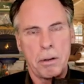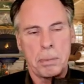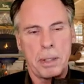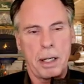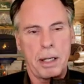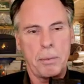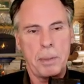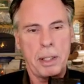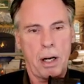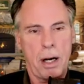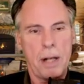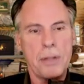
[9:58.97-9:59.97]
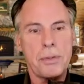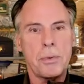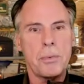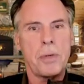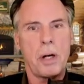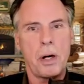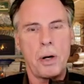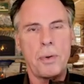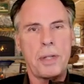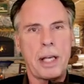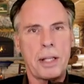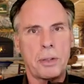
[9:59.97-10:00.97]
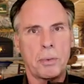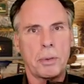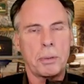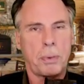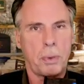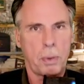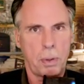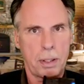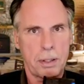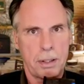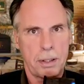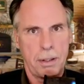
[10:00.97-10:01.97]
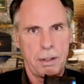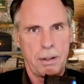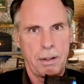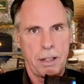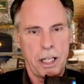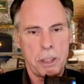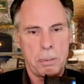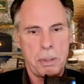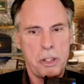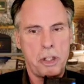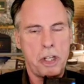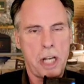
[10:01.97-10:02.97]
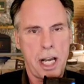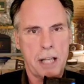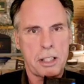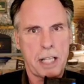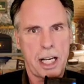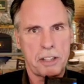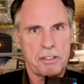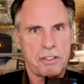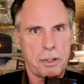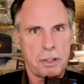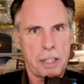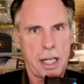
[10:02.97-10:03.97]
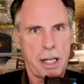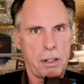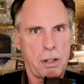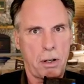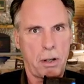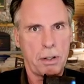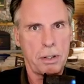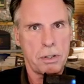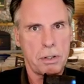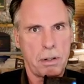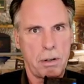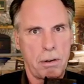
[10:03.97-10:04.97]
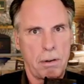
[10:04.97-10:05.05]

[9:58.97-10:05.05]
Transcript: but we also know that the report has checked as firsthand knowledge.